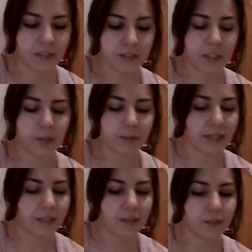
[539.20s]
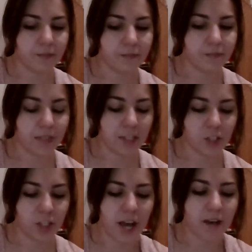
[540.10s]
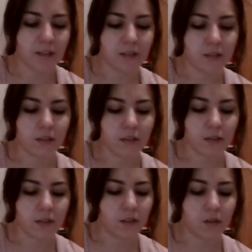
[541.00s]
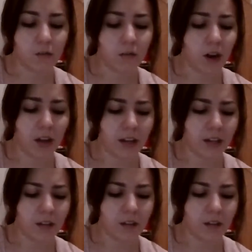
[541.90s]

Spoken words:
Kira waited. Then she asked, Why?